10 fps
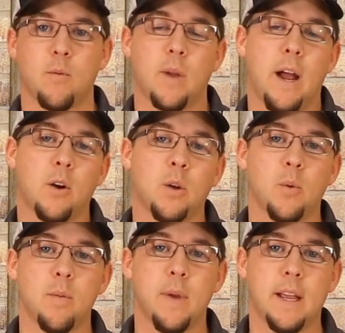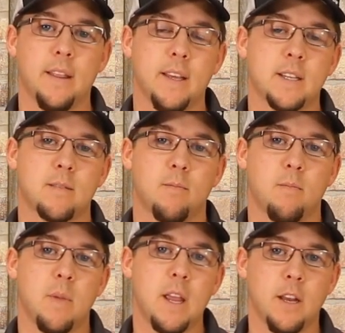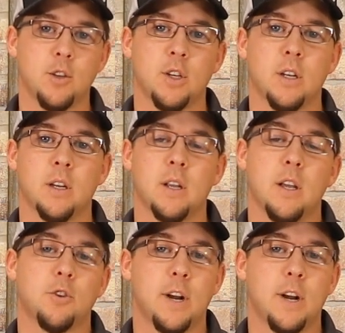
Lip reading: How can we make this engine